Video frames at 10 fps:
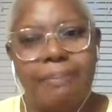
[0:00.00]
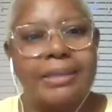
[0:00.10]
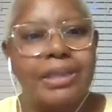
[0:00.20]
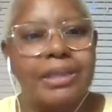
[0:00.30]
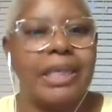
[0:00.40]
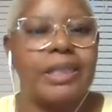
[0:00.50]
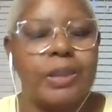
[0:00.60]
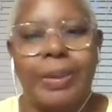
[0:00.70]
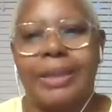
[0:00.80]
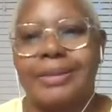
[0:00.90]
and just
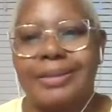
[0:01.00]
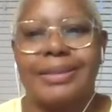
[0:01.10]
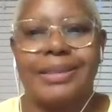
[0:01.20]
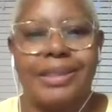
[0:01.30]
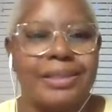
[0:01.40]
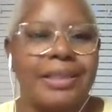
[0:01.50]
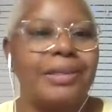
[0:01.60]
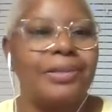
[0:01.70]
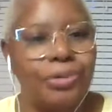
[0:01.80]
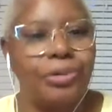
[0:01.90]
expect us to just
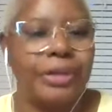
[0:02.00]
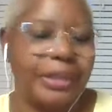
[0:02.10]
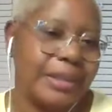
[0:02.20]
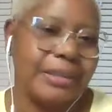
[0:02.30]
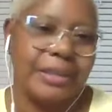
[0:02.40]
ignore it